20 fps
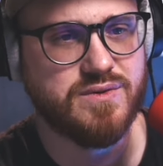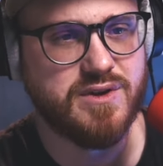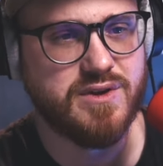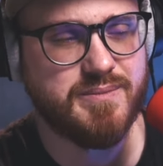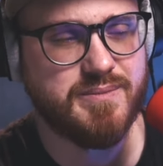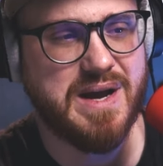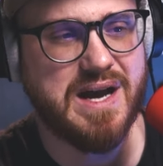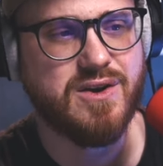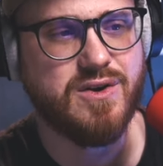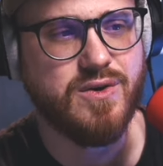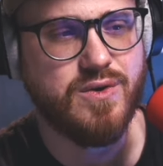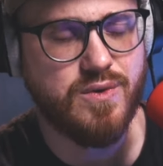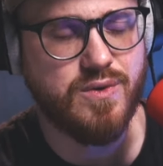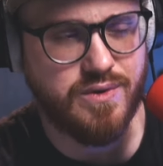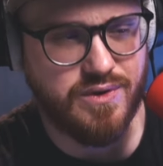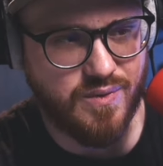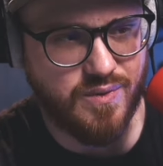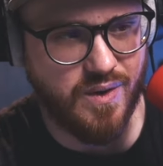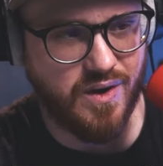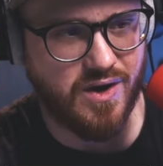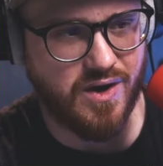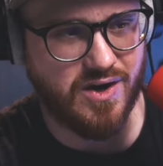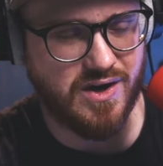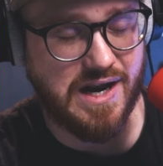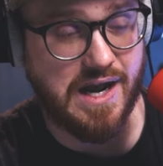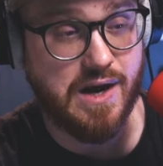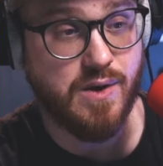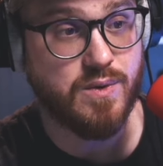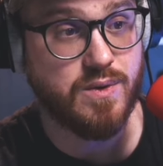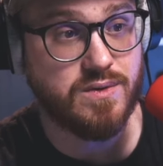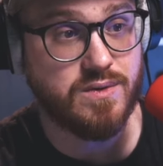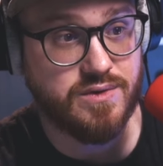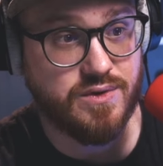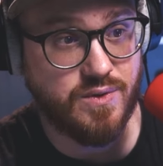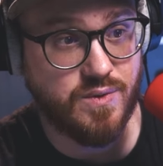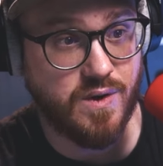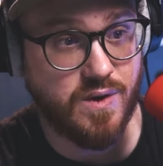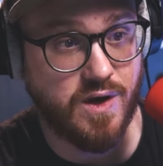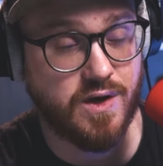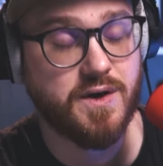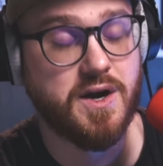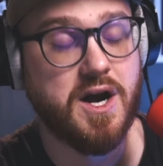No matter who you are, how old you are,